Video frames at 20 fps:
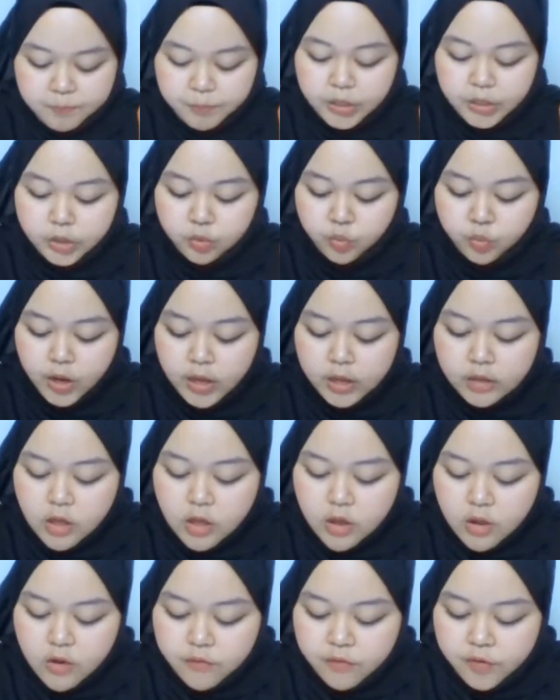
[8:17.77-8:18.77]
Meanwhile,
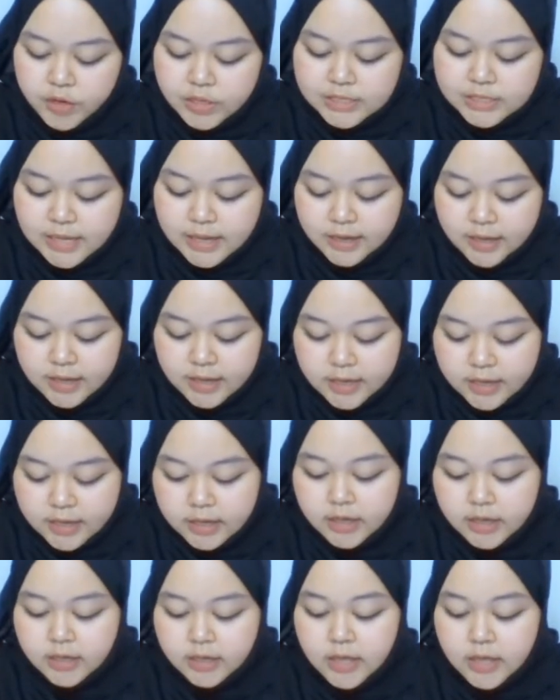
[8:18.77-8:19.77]
for the
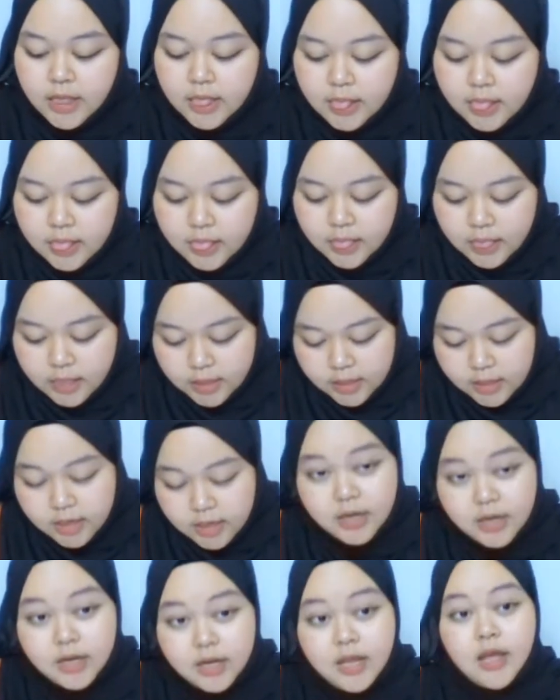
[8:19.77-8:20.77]
second,
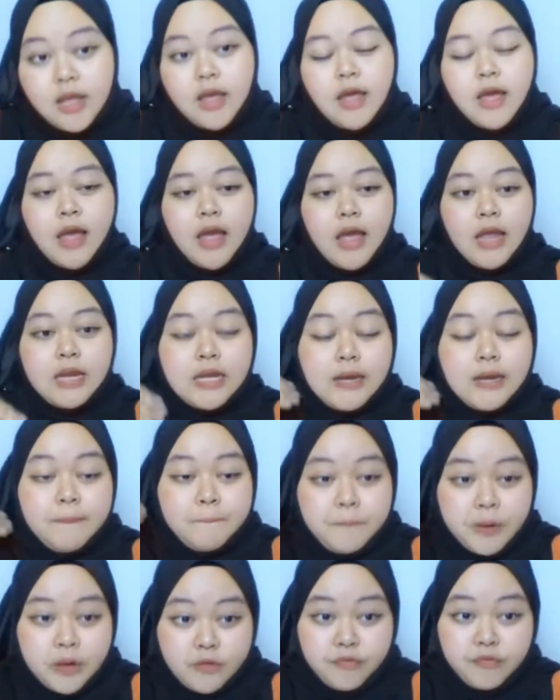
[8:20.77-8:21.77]
third, and
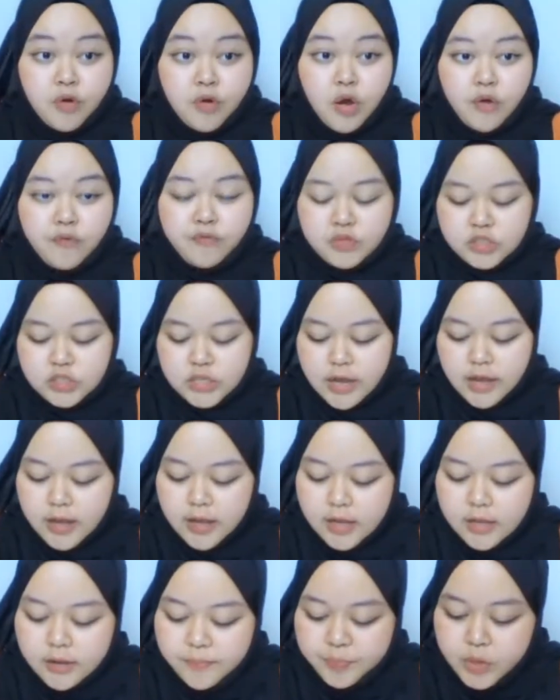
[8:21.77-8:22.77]
above of
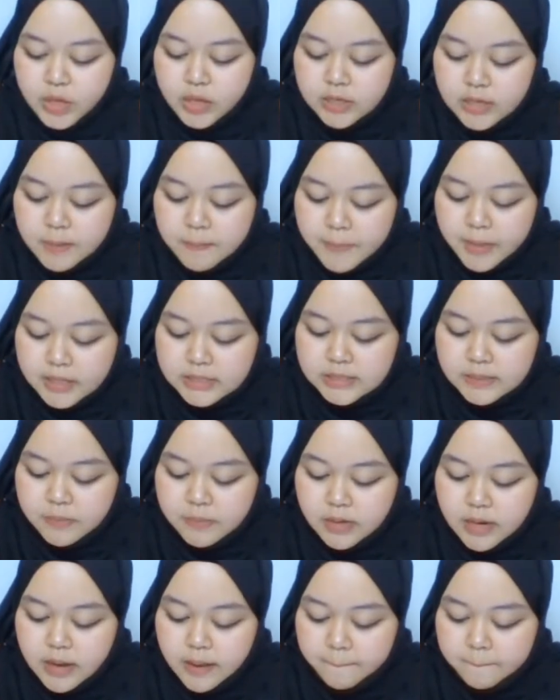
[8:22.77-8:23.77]
shell, the
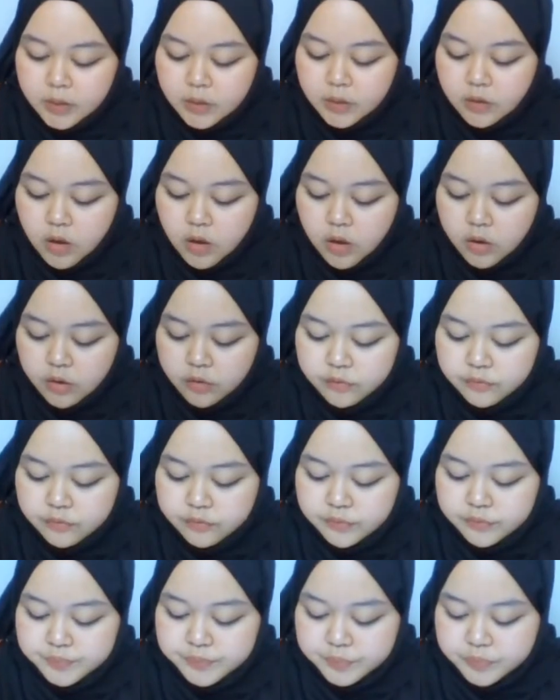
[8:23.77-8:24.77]
maximum number of
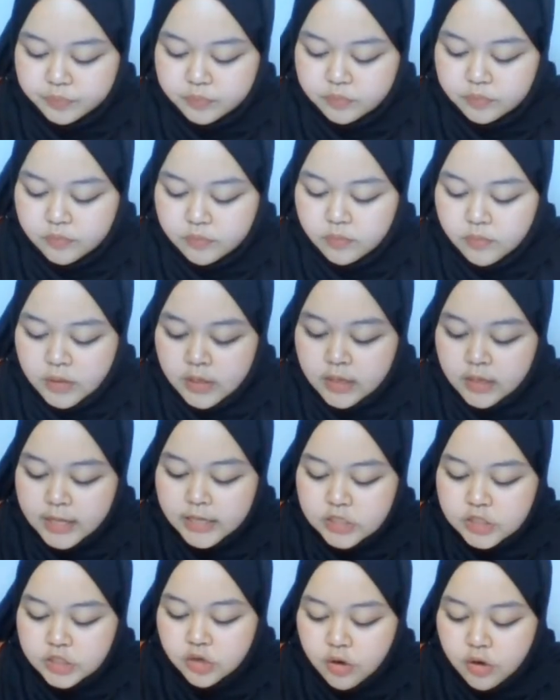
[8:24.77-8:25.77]

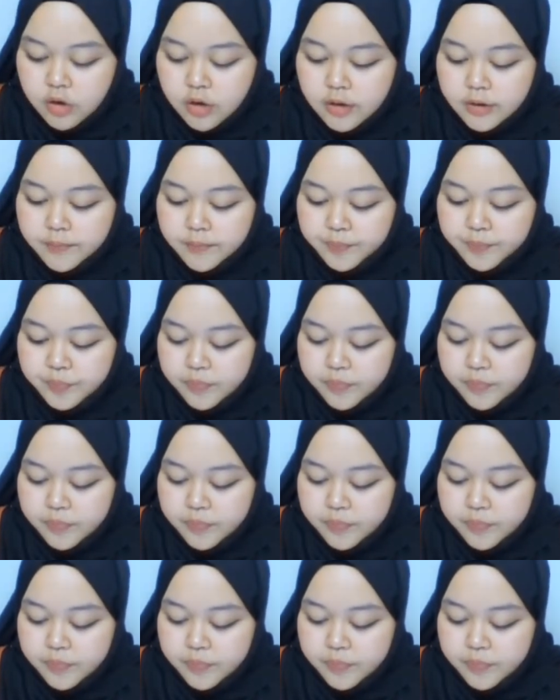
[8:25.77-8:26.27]
electron